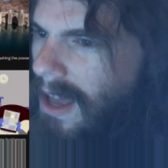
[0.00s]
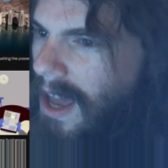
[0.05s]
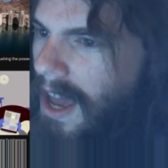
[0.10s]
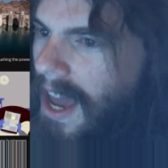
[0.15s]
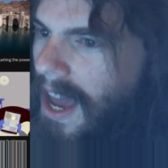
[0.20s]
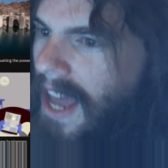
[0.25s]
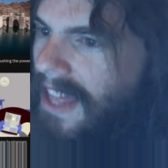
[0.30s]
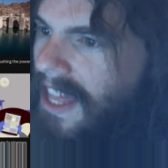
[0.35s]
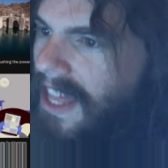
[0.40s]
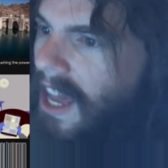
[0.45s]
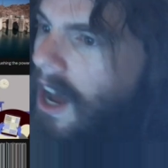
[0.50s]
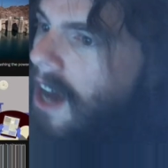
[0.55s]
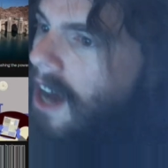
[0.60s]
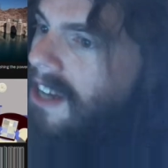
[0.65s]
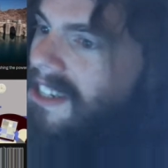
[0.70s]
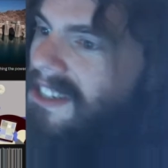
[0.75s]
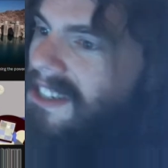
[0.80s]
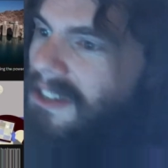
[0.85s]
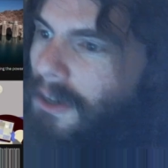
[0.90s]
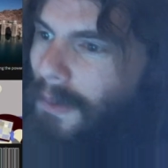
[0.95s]
And the
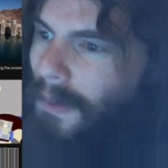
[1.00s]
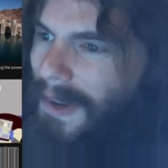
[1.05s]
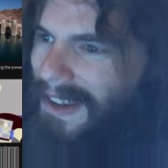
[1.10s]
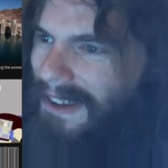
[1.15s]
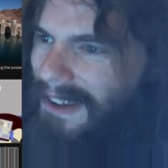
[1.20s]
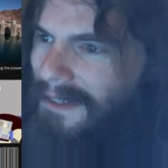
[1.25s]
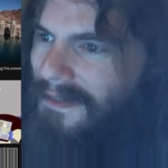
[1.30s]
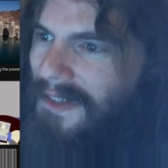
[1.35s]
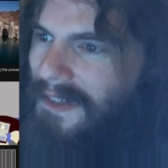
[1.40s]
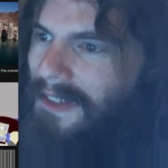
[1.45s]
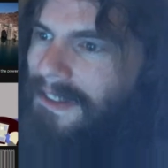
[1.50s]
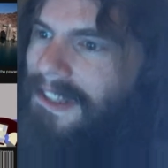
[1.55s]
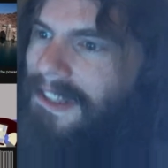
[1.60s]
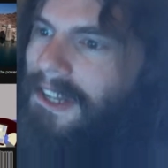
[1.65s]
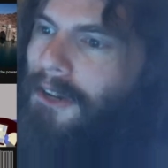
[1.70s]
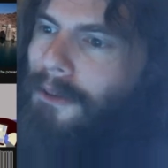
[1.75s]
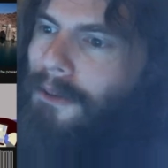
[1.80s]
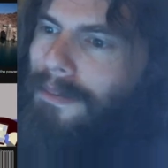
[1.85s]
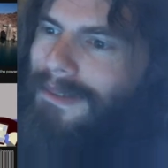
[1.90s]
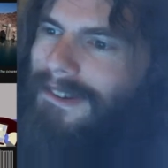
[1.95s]
undoing of the
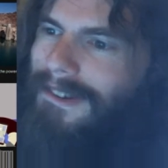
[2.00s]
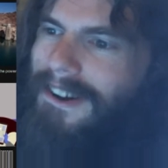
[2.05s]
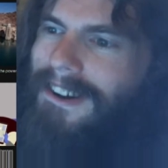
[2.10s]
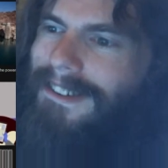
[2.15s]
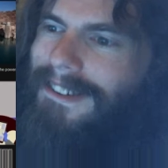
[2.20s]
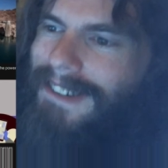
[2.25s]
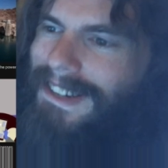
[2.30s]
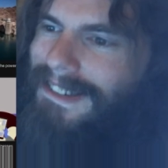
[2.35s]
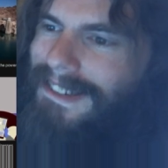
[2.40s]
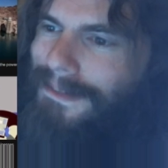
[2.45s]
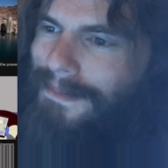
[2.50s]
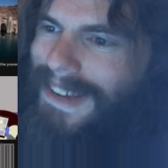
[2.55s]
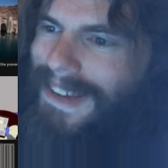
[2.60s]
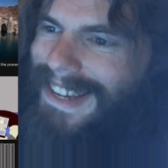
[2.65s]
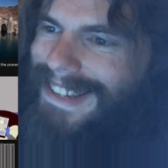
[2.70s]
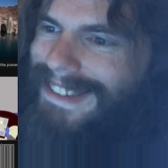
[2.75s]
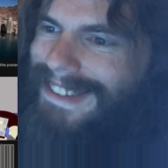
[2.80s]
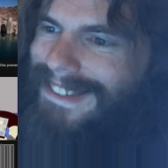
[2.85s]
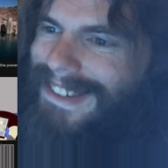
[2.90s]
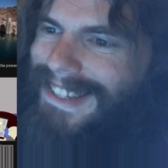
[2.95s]
little progress
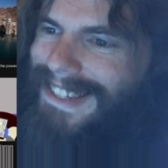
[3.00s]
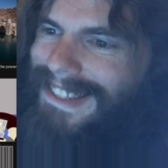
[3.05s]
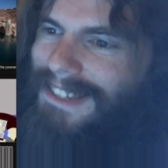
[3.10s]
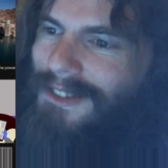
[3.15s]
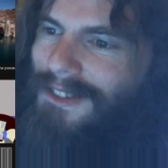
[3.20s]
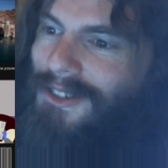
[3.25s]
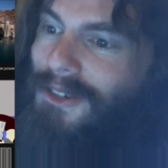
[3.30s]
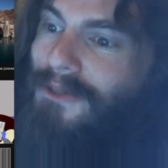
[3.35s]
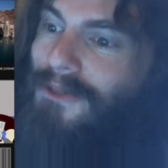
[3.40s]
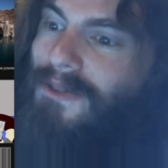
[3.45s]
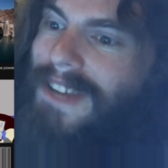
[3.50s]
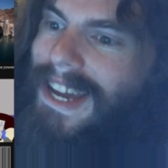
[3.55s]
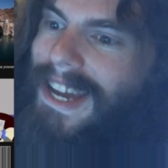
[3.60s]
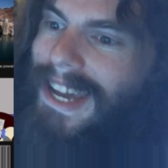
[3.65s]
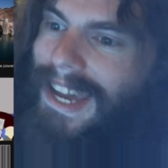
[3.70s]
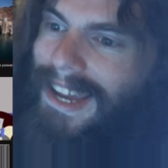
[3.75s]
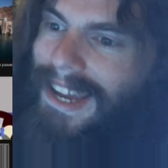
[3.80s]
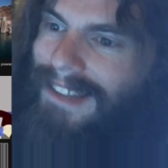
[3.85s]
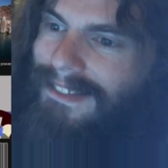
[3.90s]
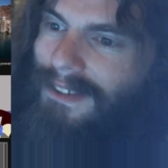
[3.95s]
made during the two
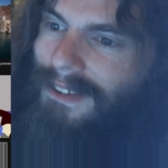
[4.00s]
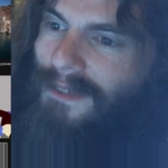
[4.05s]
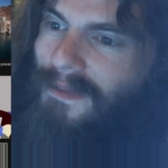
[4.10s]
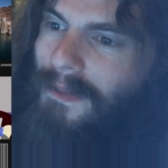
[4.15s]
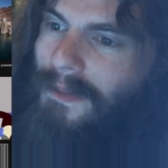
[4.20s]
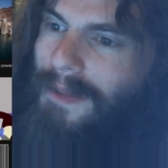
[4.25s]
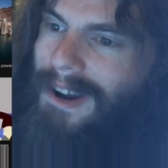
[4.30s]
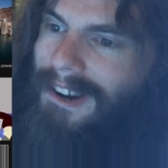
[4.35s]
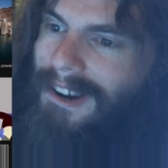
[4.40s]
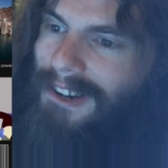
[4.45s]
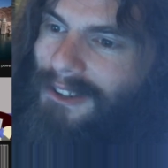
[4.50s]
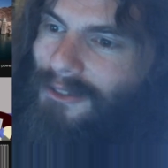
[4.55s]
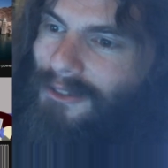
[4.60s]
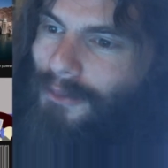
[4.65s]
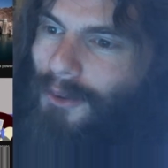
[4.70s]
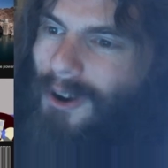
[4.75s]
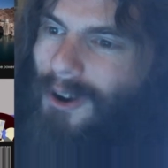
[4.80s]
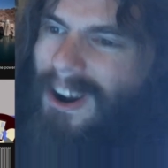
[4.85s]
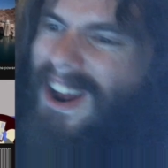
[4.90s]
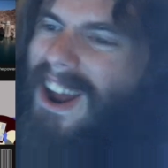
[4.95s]
decades of America's
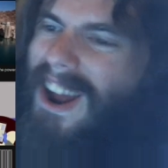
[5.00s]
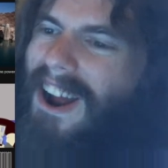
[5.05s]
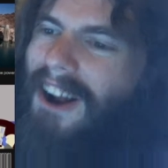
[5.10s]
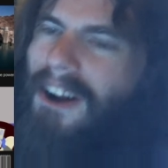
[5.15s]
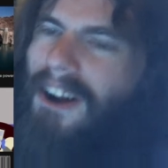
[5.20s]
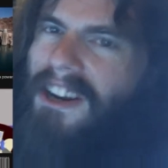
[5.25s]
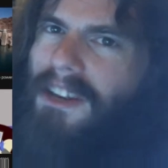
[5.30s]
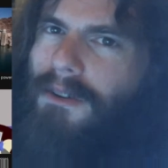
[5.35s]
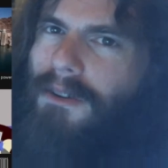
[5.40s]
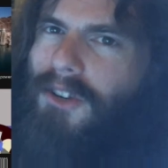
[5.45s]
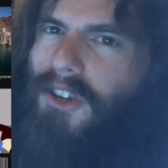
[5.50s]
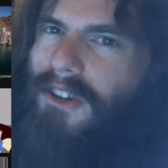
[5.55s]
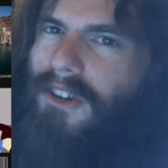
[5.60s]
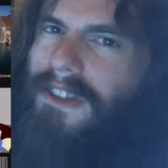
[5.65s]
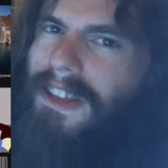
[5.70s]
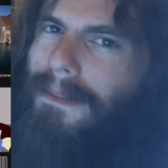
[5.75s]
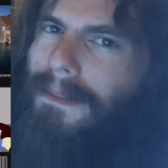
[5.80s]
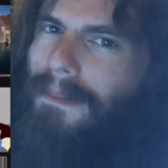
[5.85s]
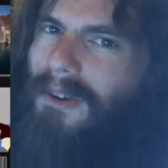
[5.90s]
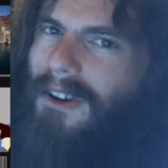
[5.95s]
war. Are you sure
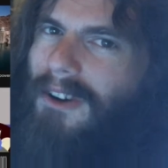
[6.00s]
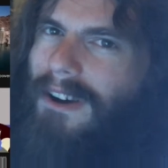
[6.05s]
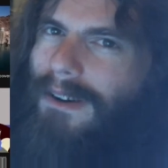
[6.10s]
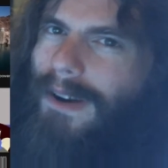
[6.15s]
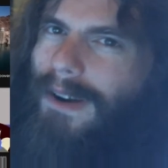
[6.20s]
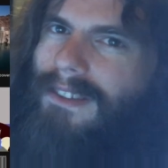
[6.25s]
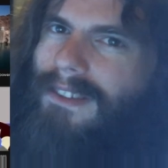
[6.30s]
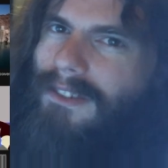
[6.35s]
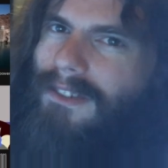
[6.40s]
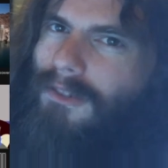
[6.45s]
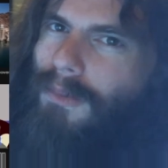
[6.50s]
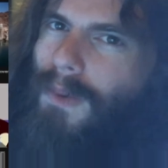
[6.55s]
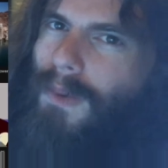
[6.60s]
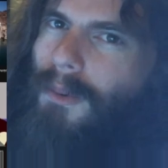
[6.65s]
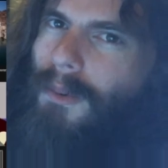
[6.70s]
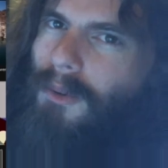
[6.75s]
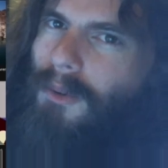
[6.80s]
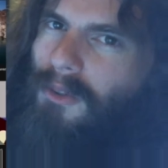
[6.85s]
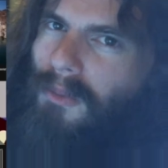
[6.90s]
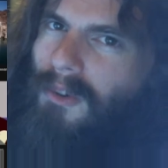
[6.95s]
that progress is
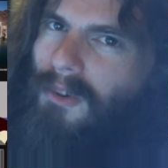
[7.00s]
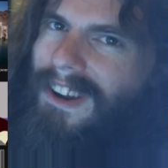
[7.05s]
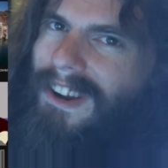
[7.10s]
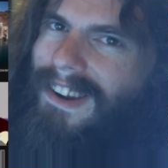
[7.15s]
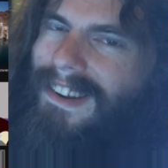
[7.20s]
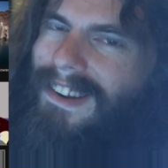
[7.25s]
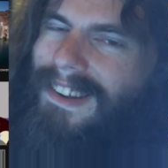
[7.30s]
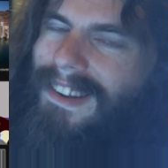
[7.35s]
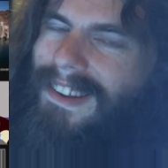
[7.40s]
what was wanted,